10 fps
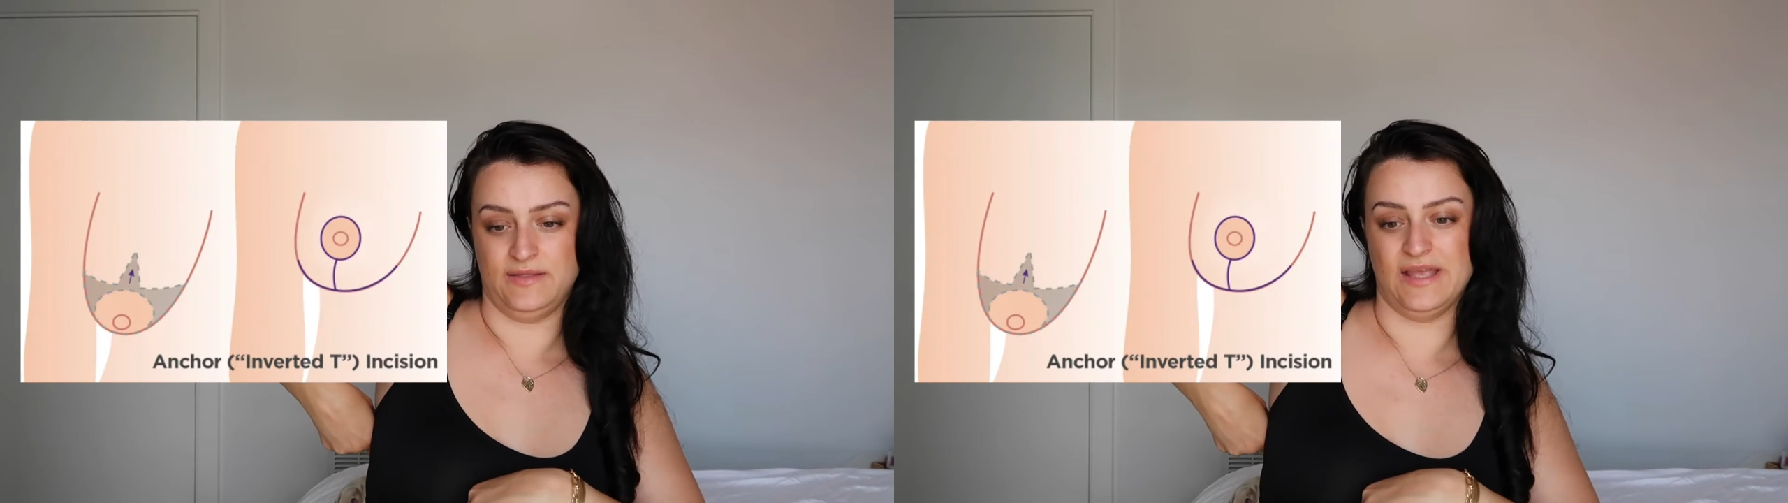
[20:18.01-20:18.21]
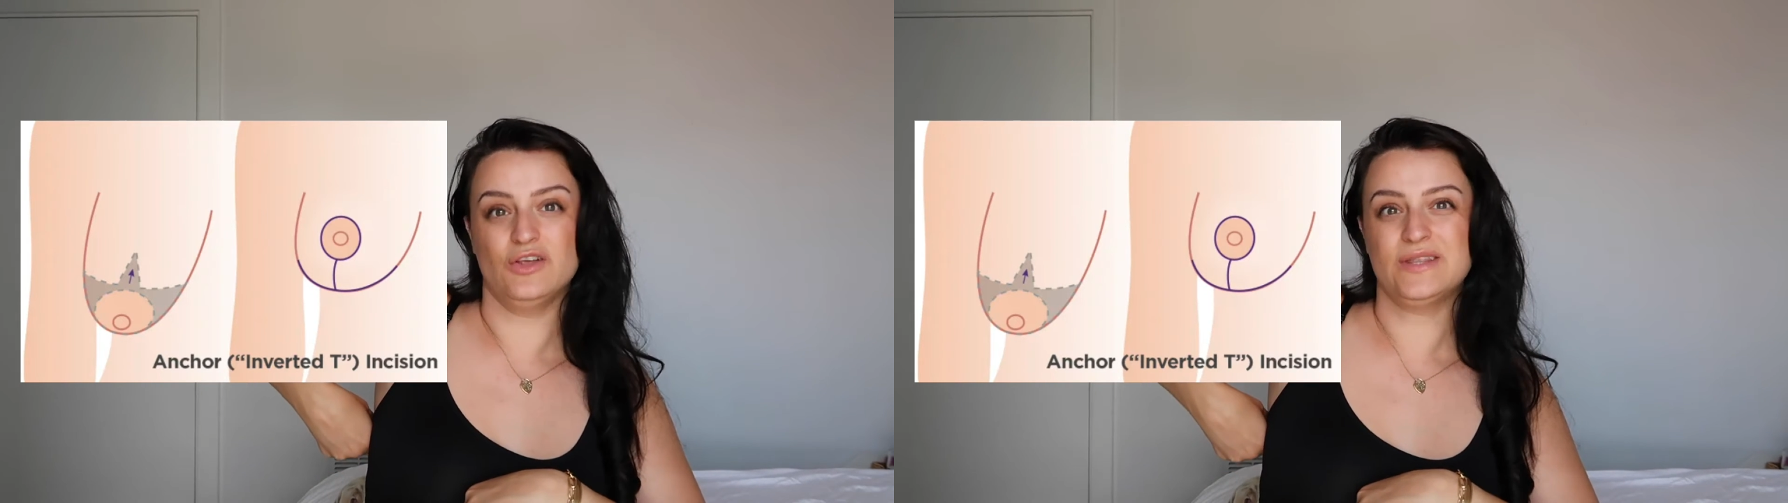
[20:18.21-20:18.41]

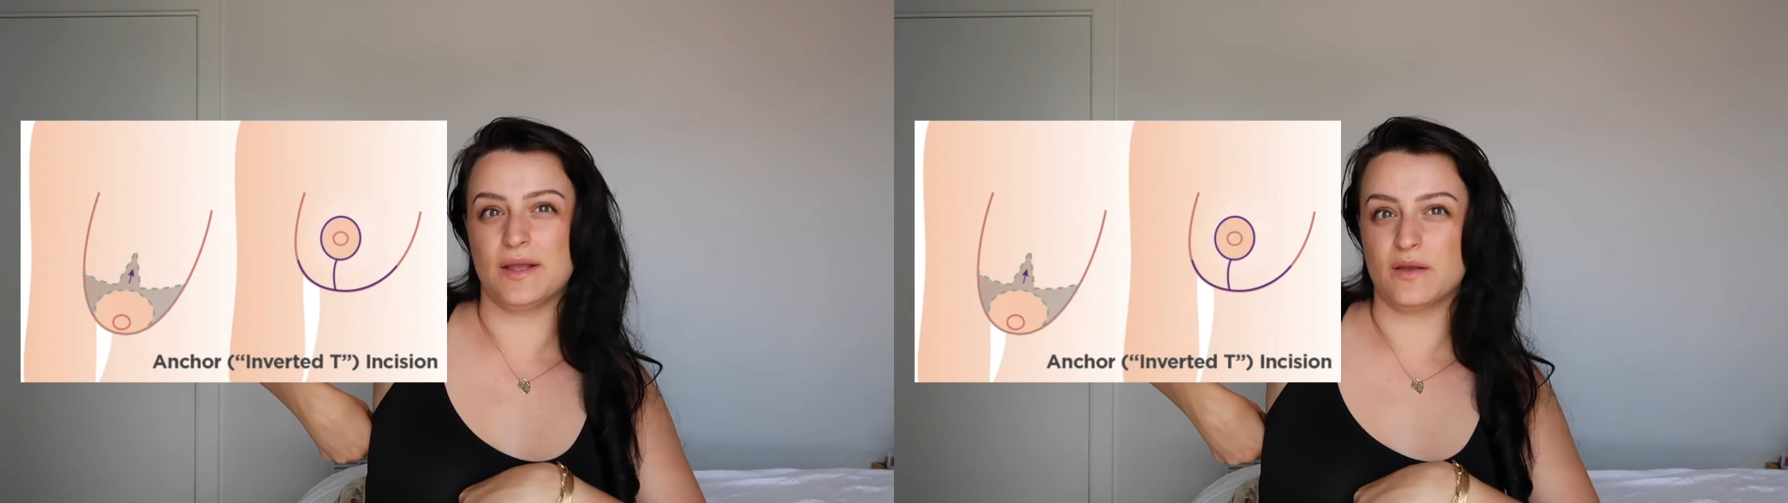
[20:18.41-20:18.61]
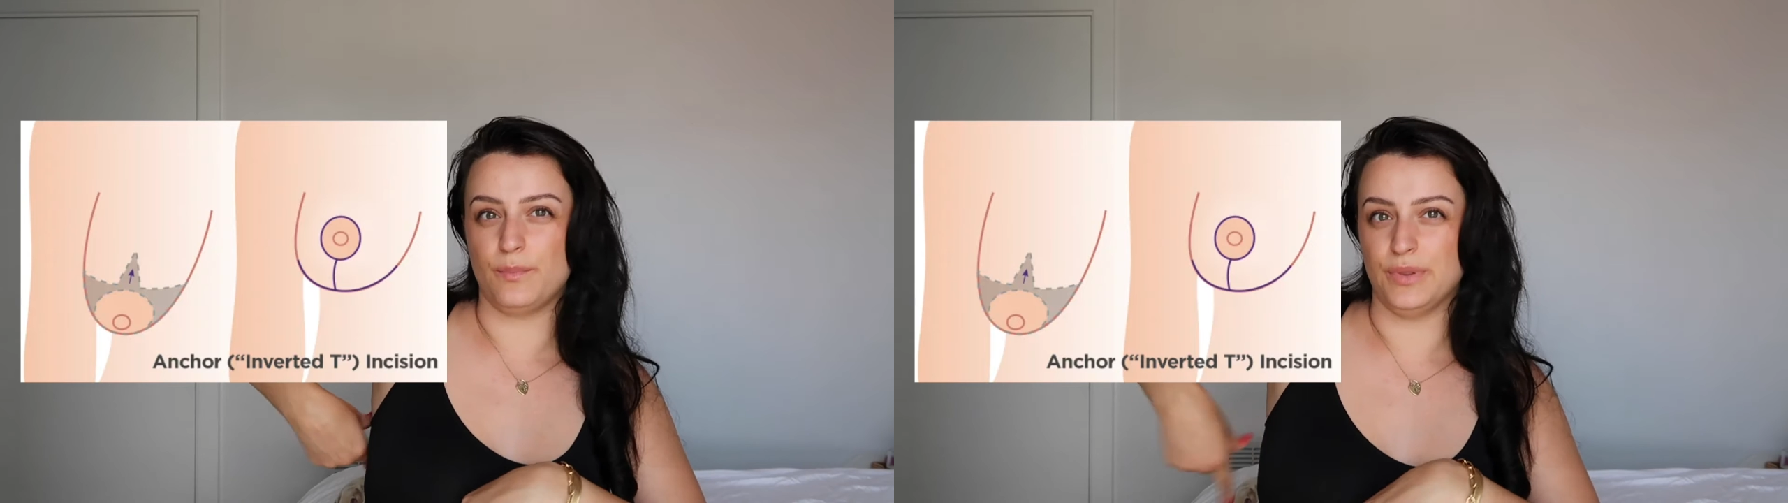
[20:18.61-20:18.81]
They looked
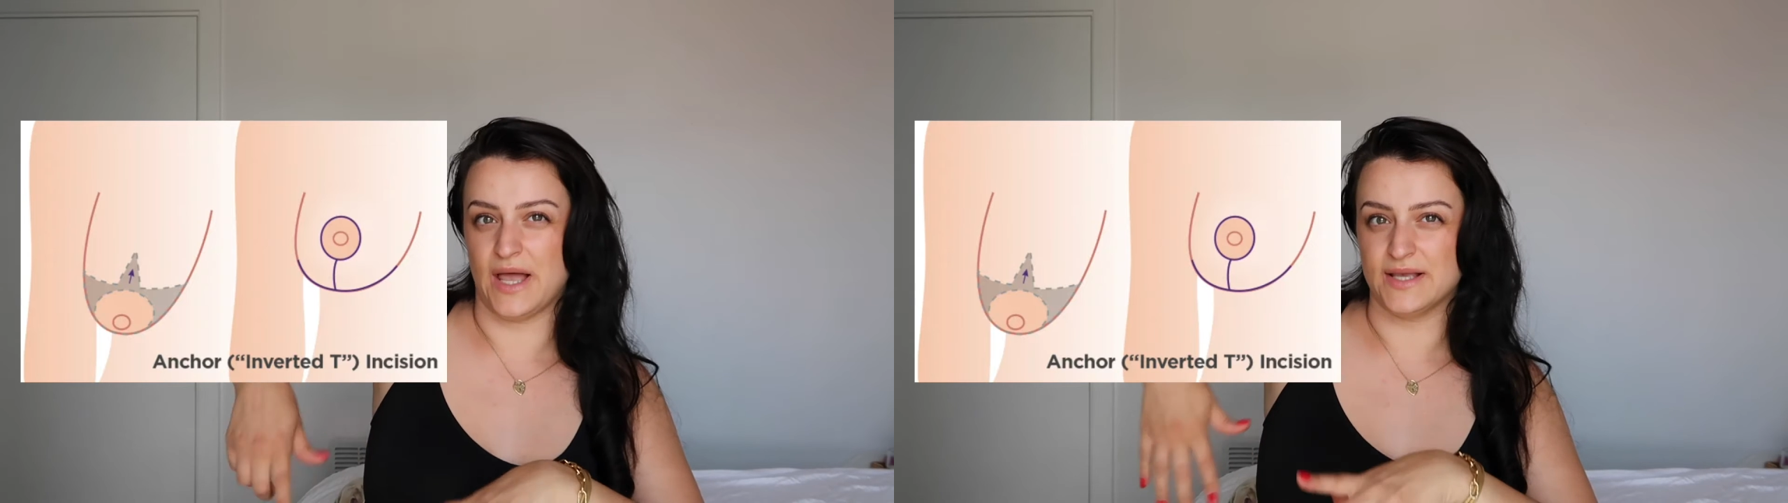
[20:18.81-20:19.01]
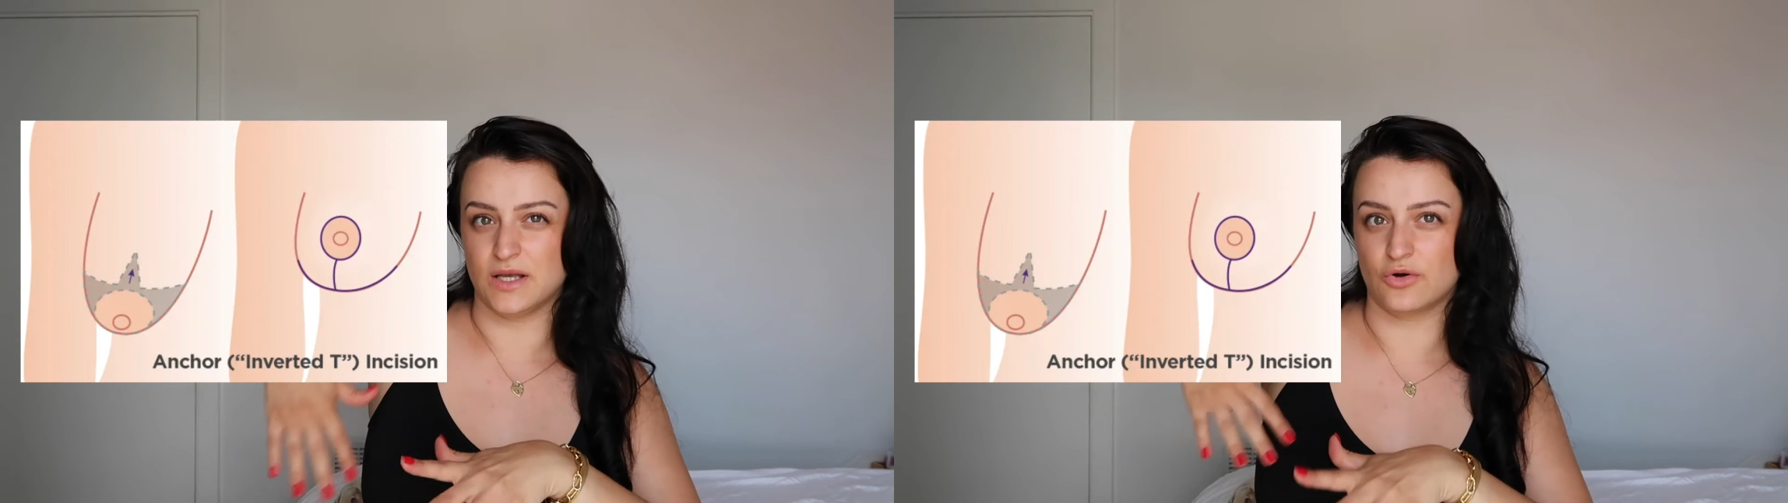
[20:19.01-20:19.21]
like
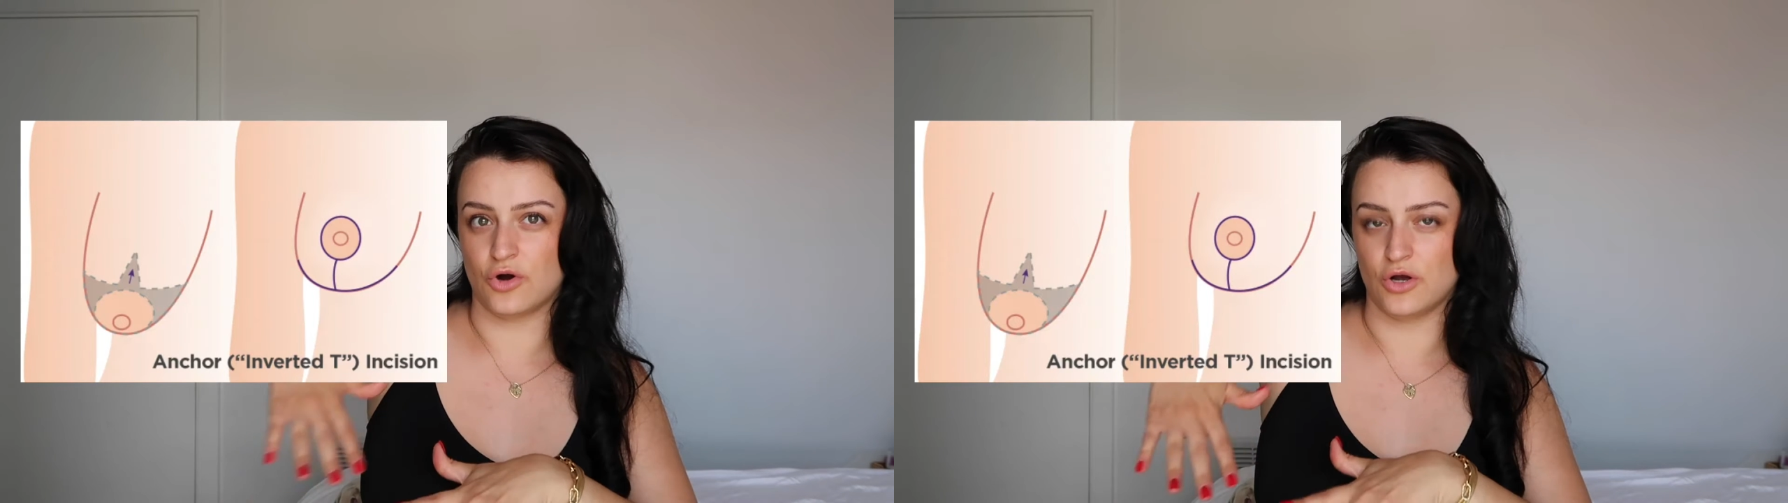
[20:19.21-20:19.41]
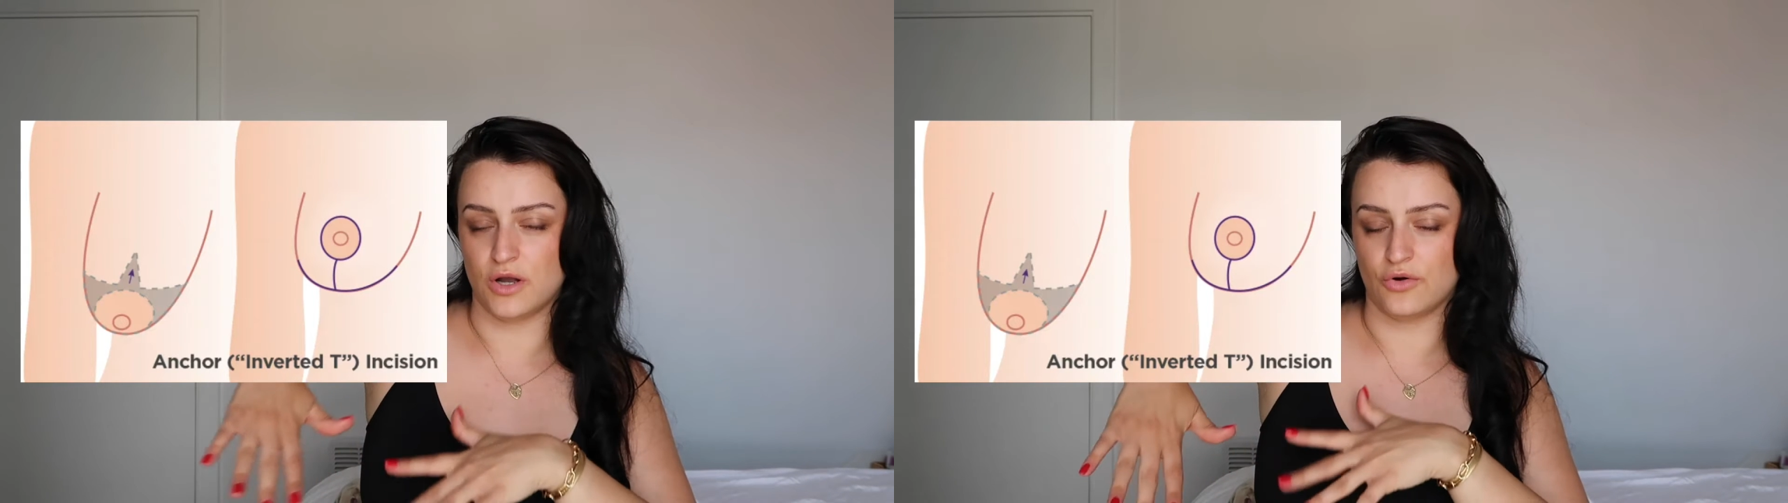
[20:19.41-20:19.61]
a
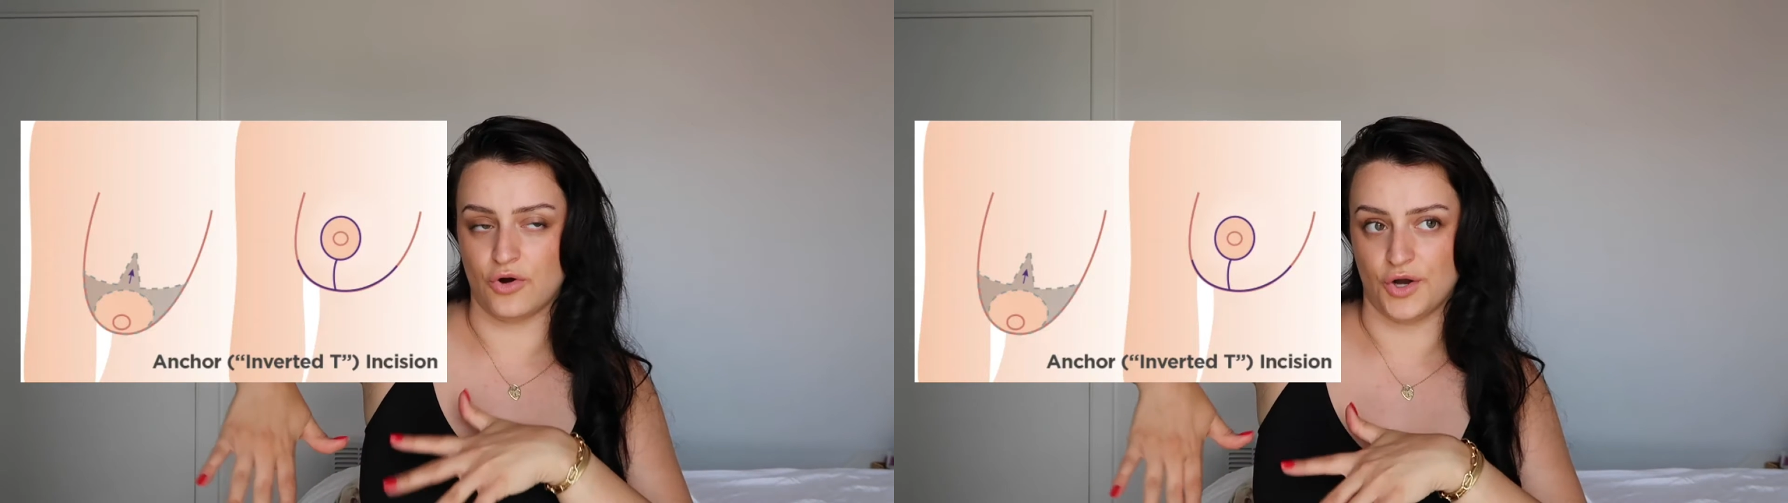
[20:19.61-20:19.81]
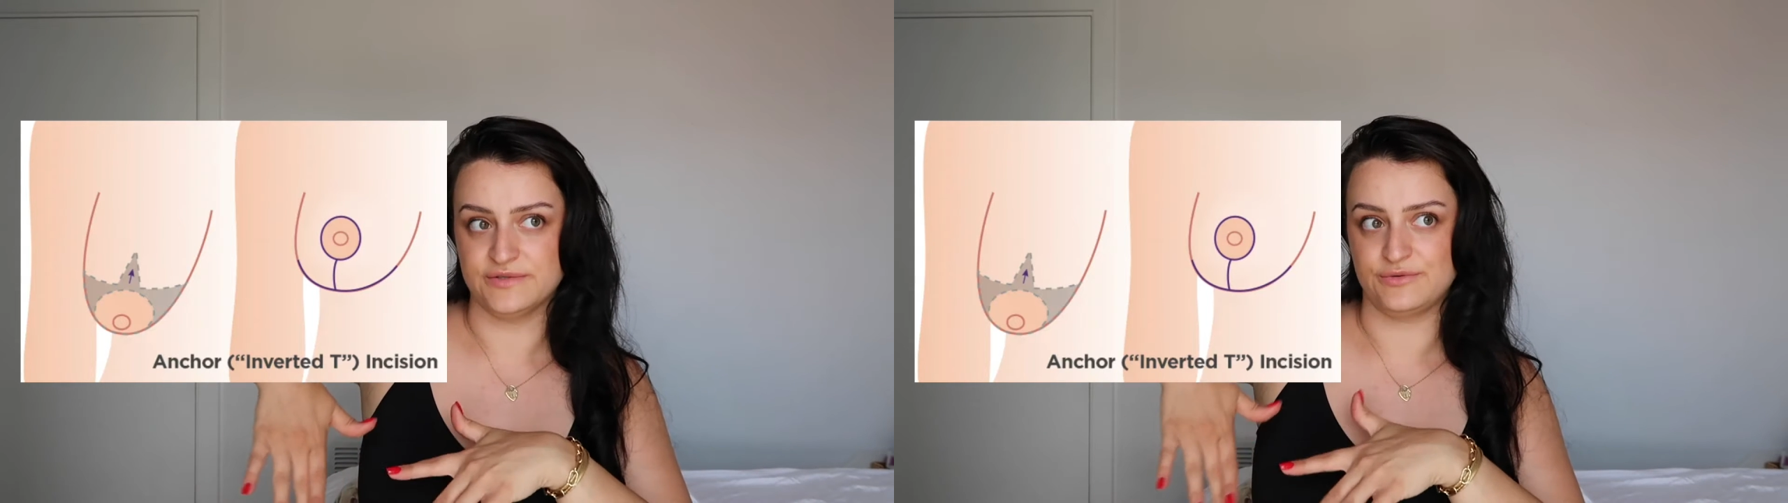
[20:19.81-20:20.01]
cross